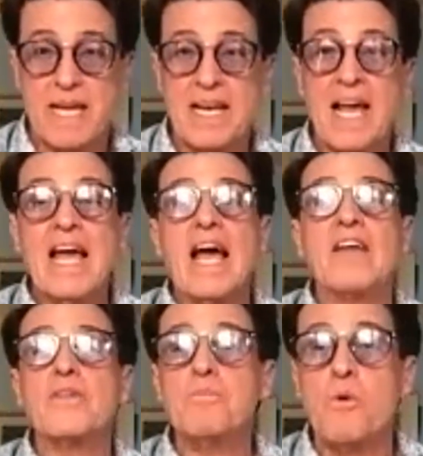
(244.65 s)
And the
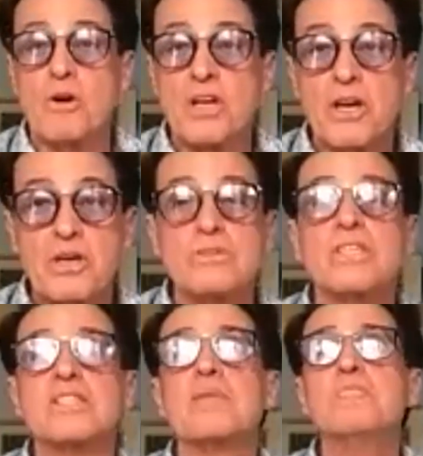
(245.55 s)
more you use it, the
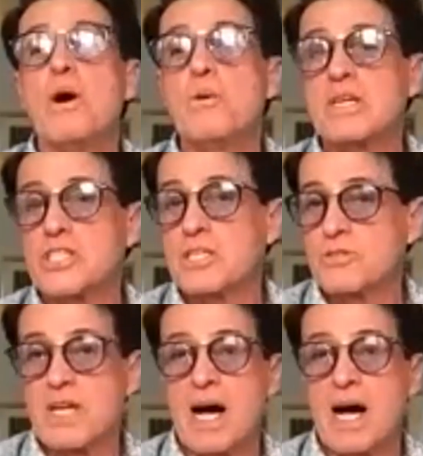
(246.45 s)
more it shows up.